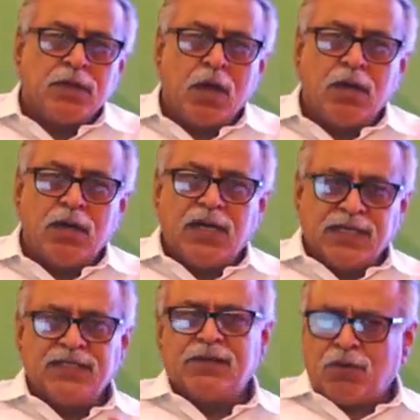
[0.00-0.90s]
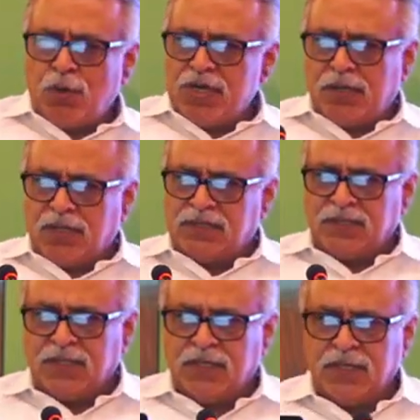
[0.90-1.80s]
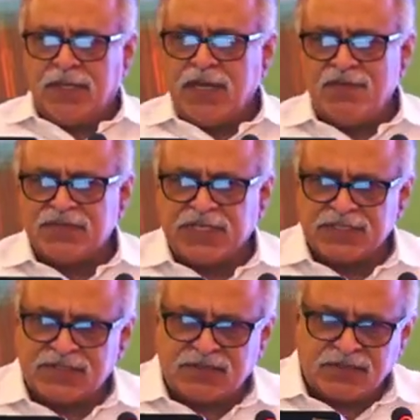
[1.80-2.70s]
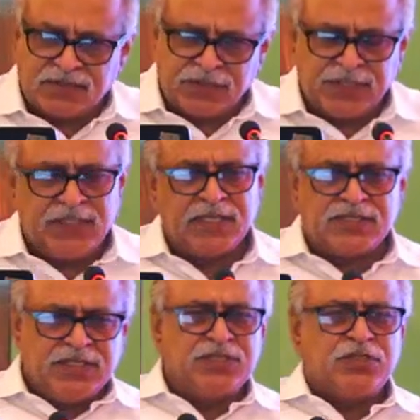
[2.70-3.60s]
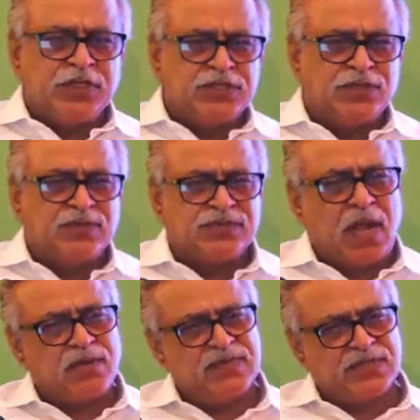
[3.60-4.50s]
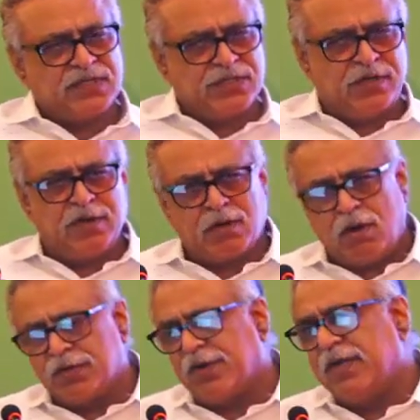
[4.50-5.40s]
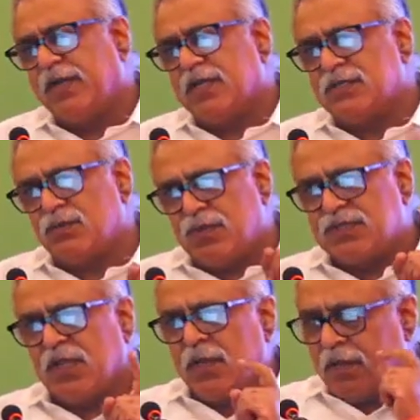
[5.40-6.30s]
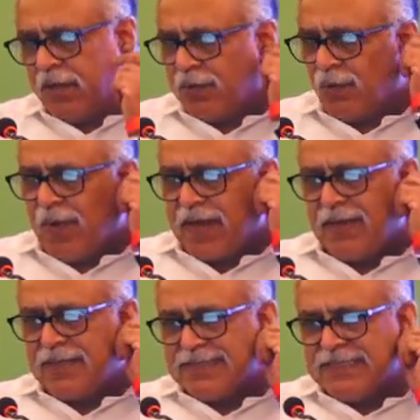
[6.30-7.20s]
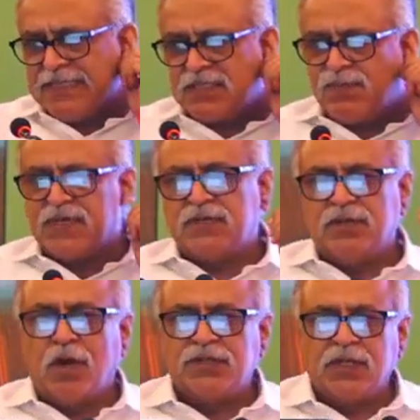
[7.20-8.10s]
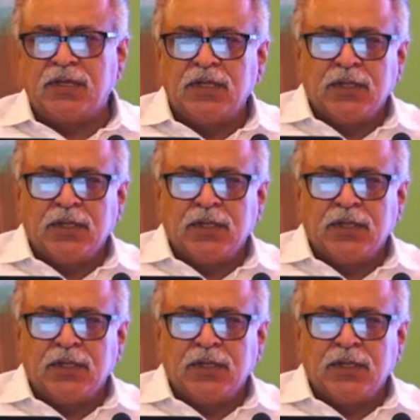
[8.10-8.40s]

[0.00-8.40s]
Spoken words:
Now, another the area which has seen a sea change, that was considered a contraindication, was retroviral disease, but now there